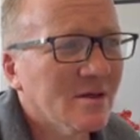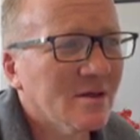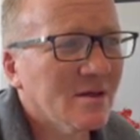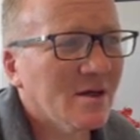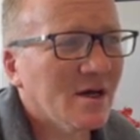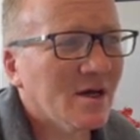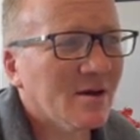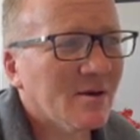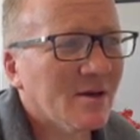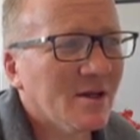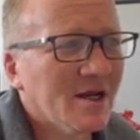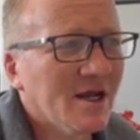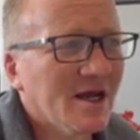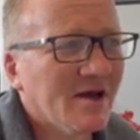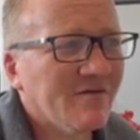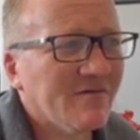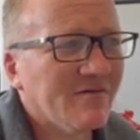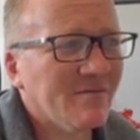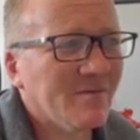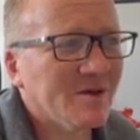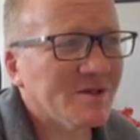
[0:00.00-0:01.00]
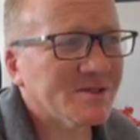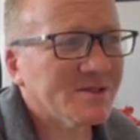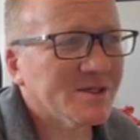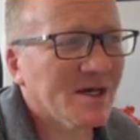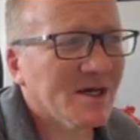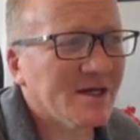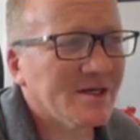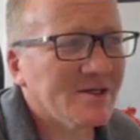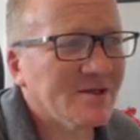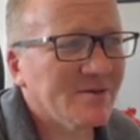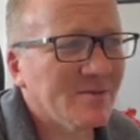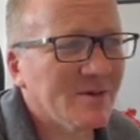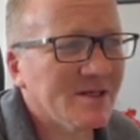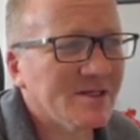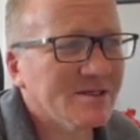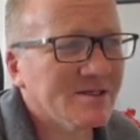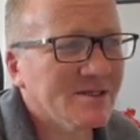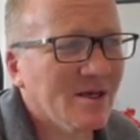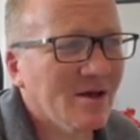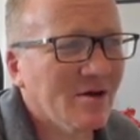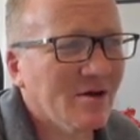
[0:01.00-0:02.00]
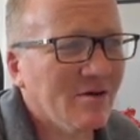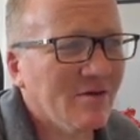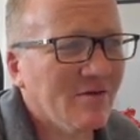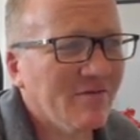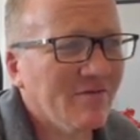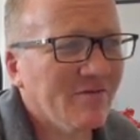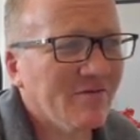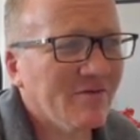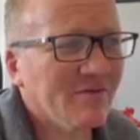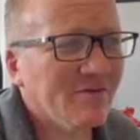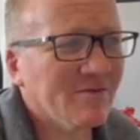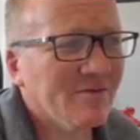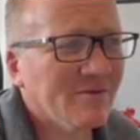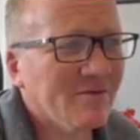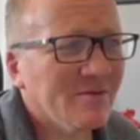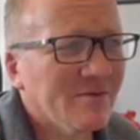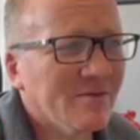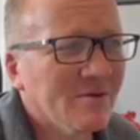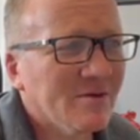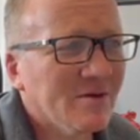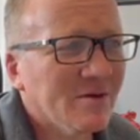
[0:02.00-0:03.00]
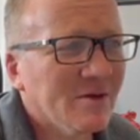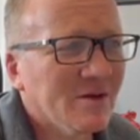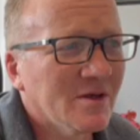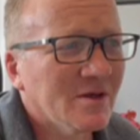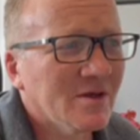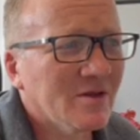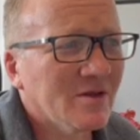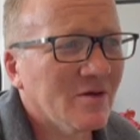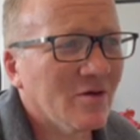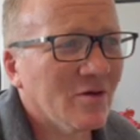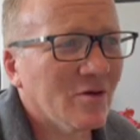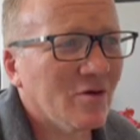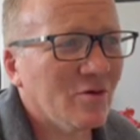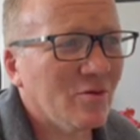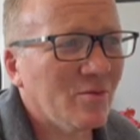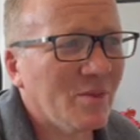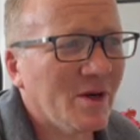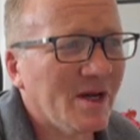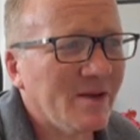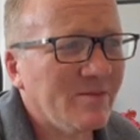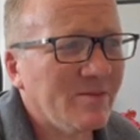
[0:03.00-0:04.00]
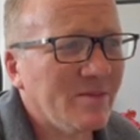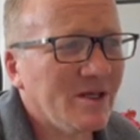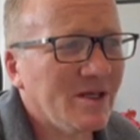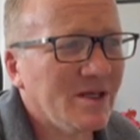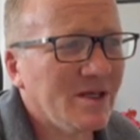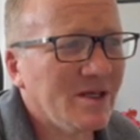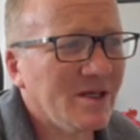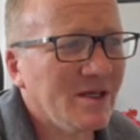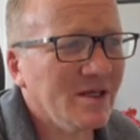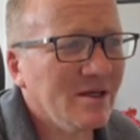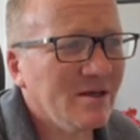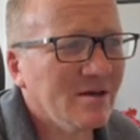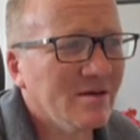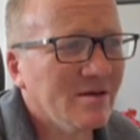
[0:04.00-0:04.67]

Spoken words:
I'm going to have them assigned to myself. They're owned by me.